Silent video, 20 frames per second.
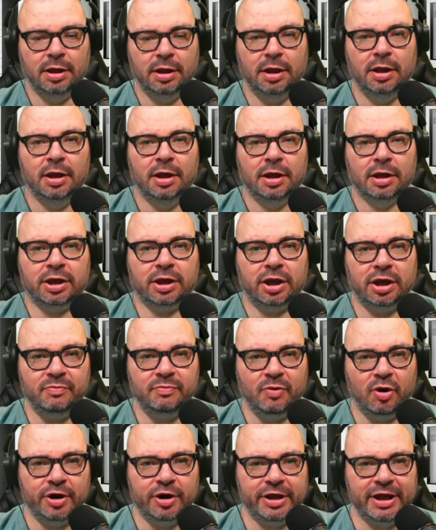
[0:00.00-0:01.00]
Good
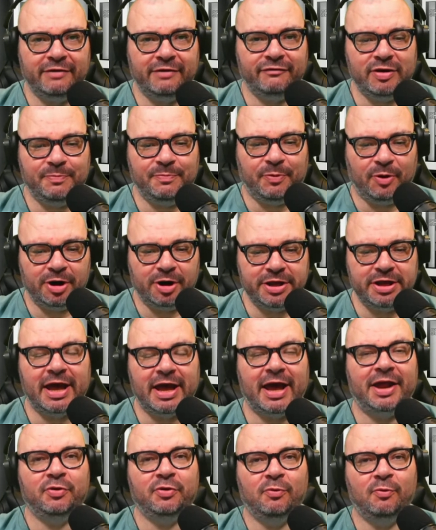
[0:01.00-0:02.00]
morning, everybody,
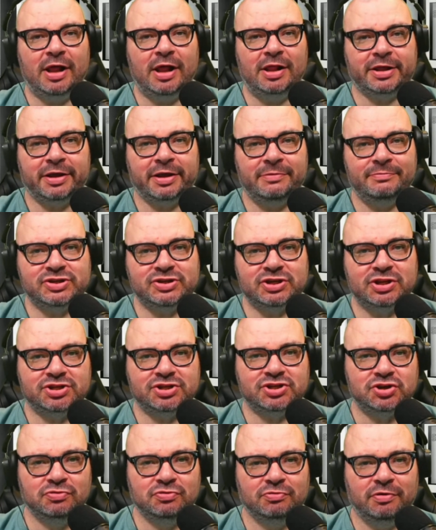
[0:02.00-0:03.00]
and welcome to the
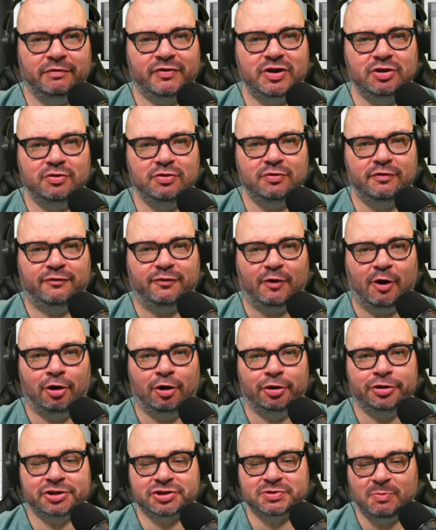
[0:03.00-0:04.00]
Toon review
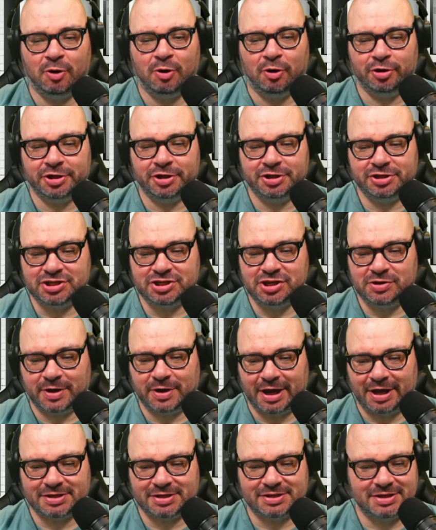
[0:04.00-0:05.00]
for this morning's
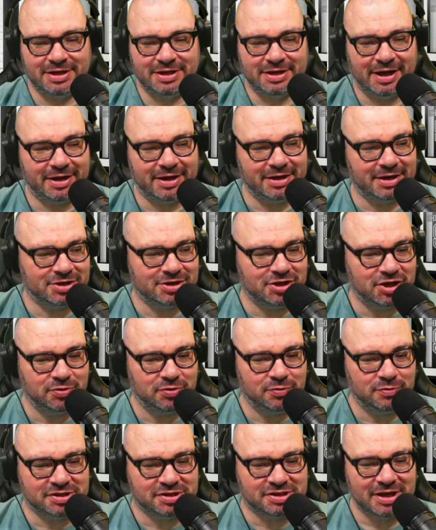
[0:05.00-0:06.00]
Newcastle United
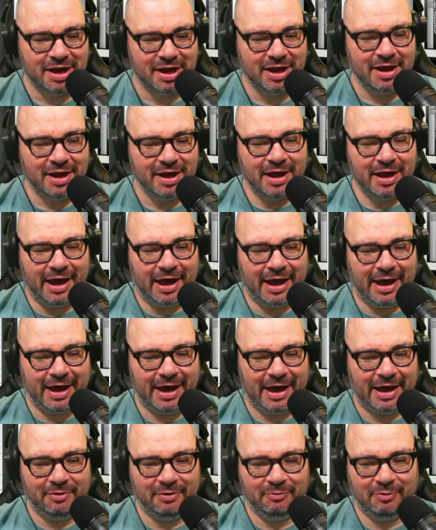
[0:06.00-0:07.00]
news.
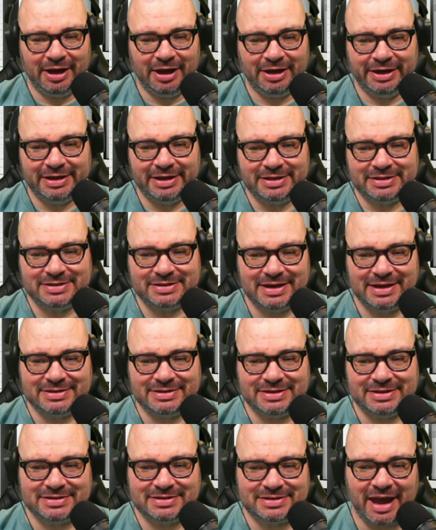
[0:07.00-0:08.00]
Well, it
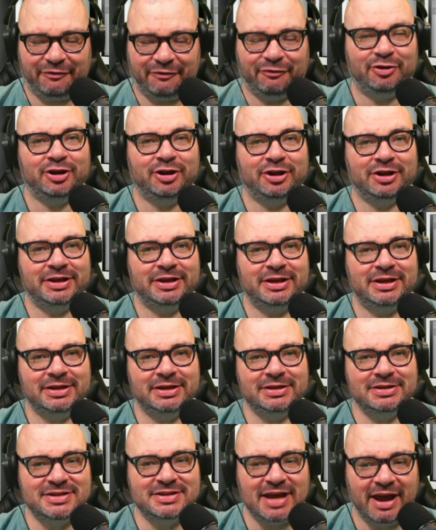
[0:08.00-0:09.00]
did definitely
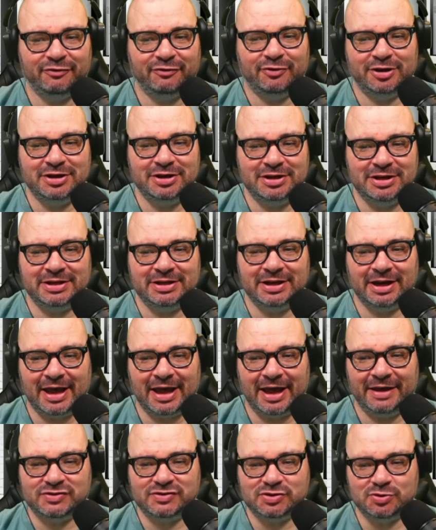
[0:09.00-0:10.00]
need a
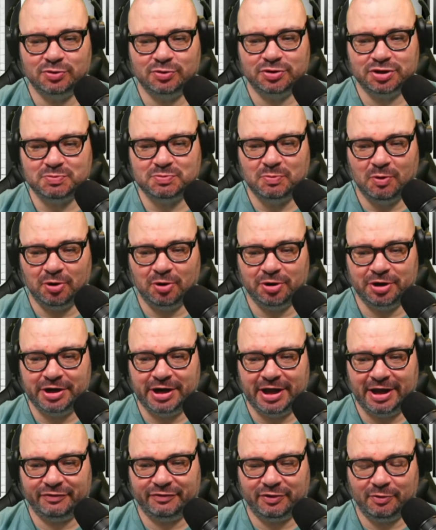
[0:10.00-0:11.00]
live show this morning
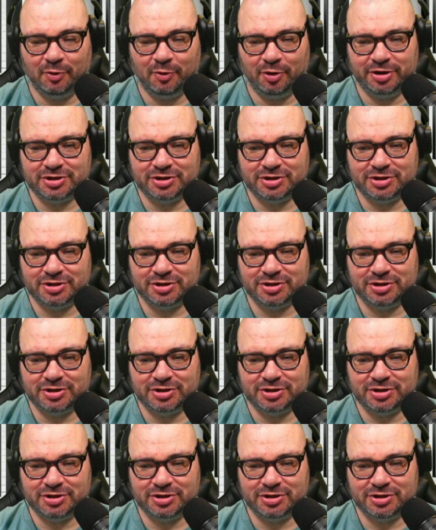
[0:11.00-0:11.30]
after what is